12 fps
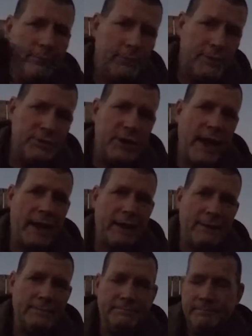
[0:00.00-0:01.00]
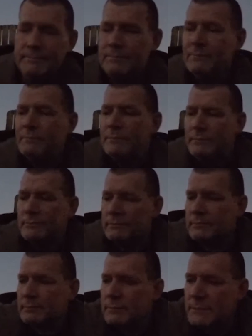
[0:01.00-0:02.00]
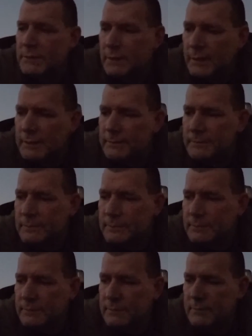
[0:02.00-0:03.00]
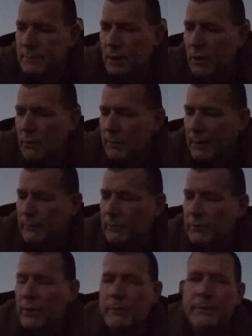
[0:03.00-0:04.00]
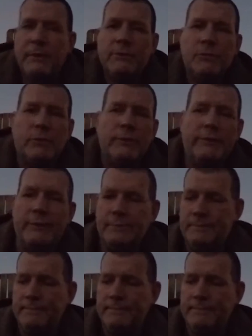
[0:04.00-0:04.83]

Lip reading: for the jacket. So I really hope he enjoys it.